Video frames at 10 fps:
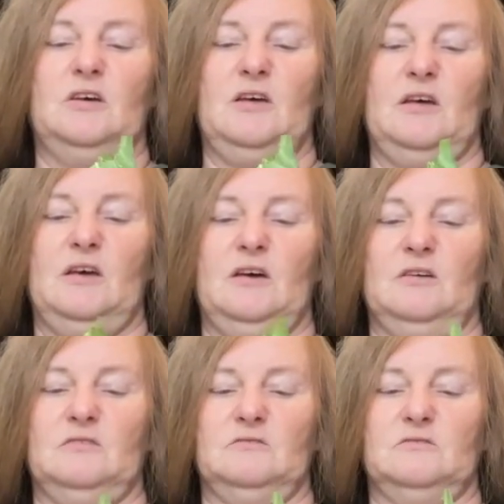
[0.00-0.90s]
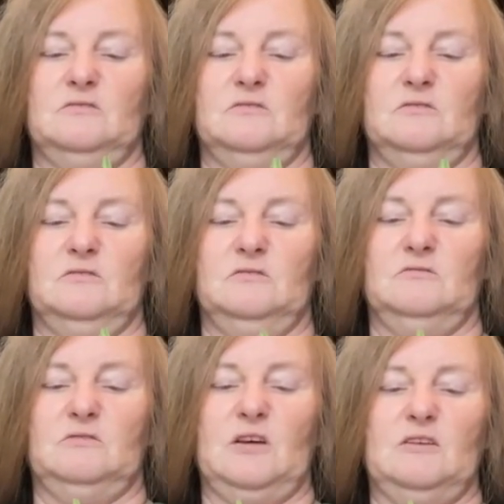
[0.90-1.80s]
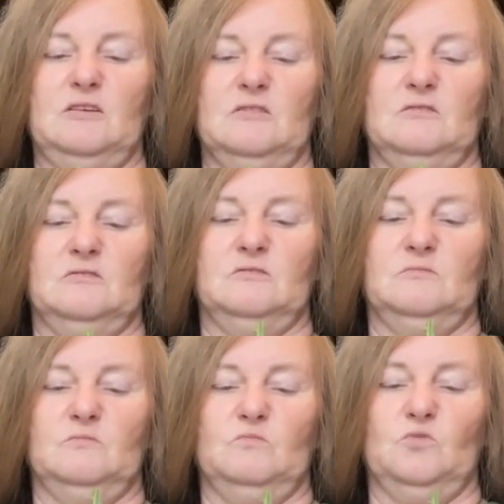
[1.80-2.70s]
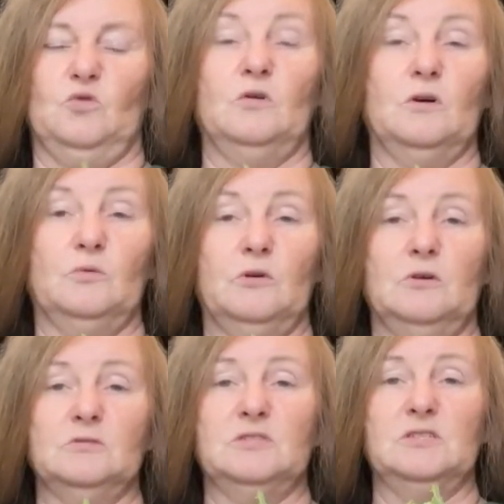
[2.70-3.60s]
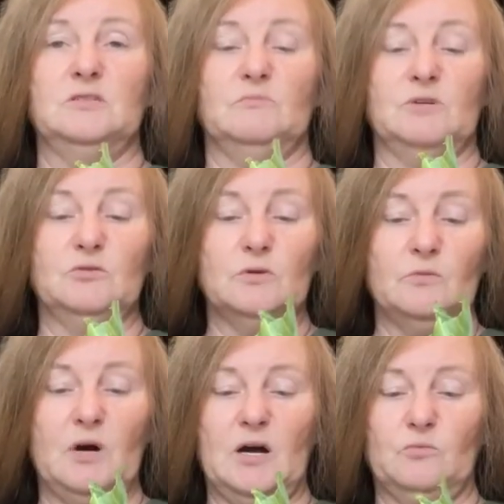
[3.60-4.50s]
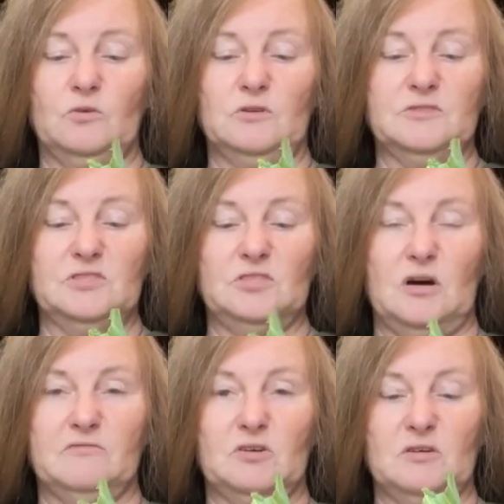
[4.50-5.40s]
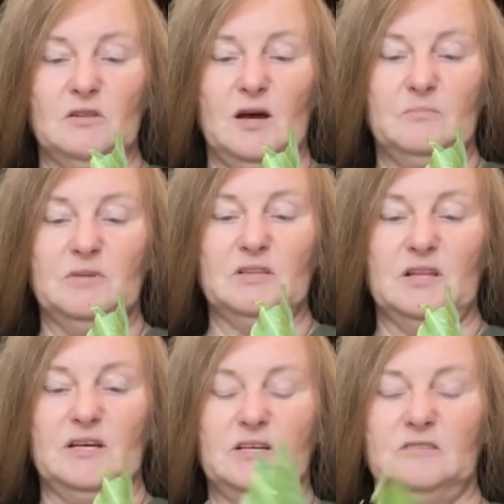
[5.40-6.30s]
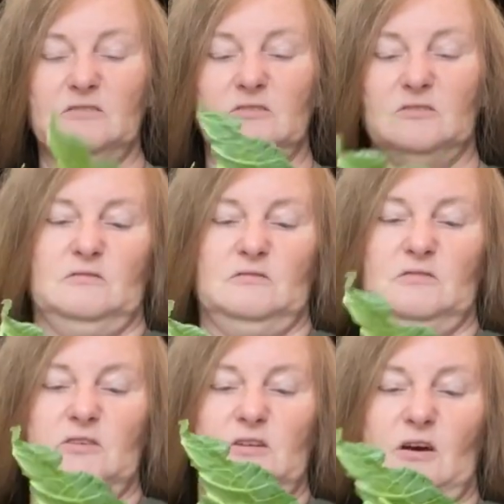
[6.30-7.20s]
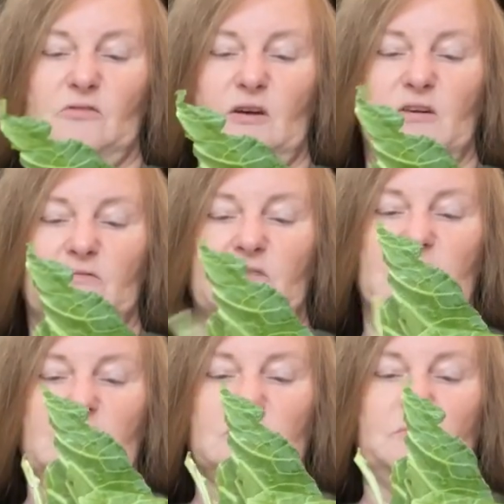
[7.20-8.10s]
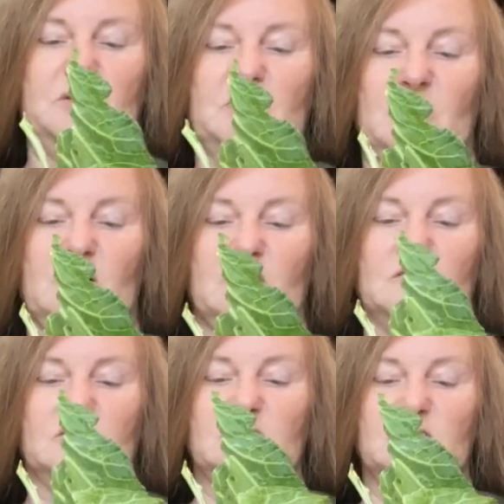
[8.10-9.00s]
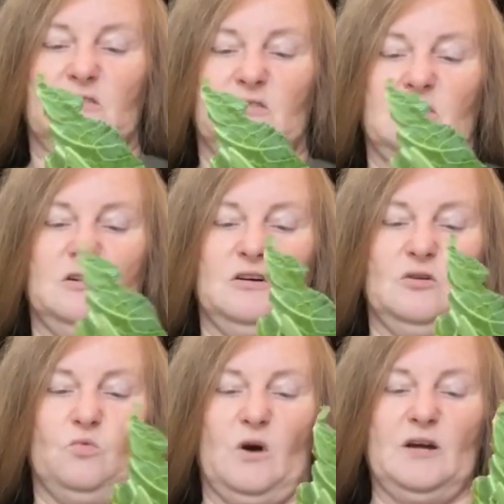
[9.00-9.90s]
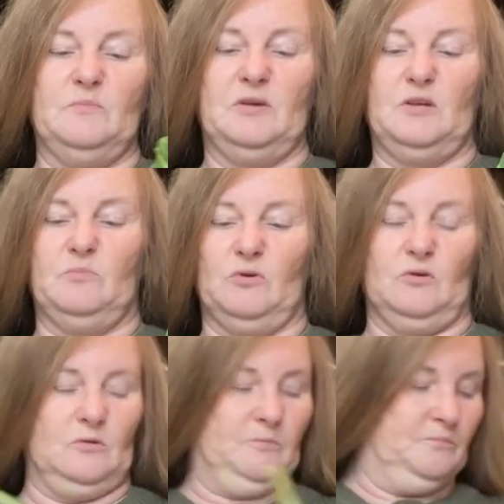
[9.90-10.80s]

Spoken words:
and they get oil royalties, mineral right royalties off their allotment land. And, they think it's because white people